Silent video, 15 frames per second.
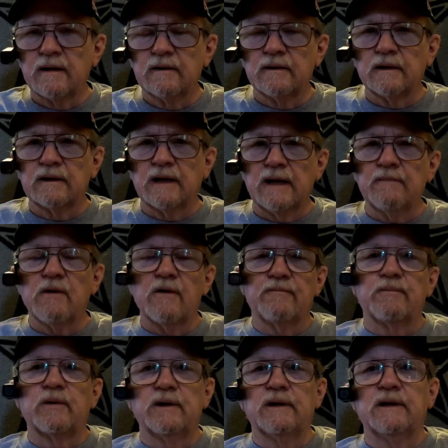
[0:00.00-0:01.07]
They came
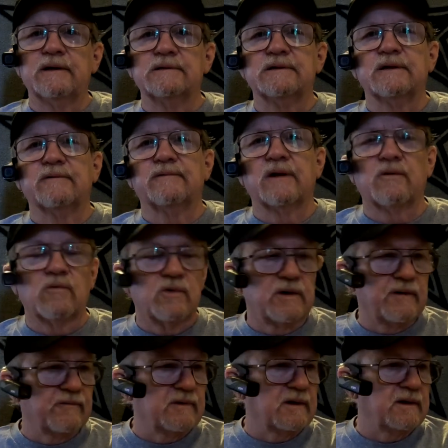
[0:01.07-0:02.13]
off pretty easy of that
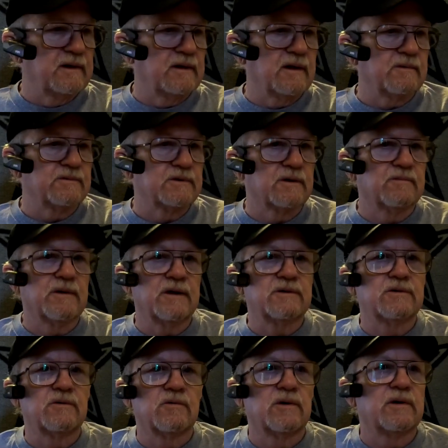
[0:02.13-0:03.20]
one I've cleaned up, so I'm not
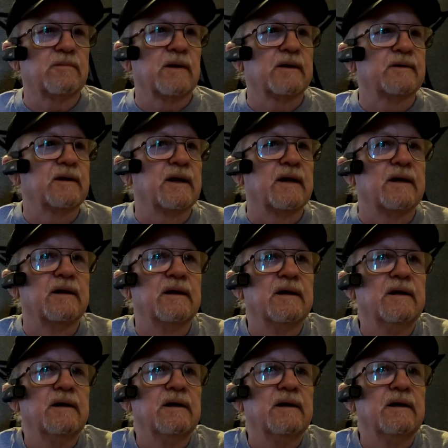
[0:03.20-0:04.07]
too worried about that.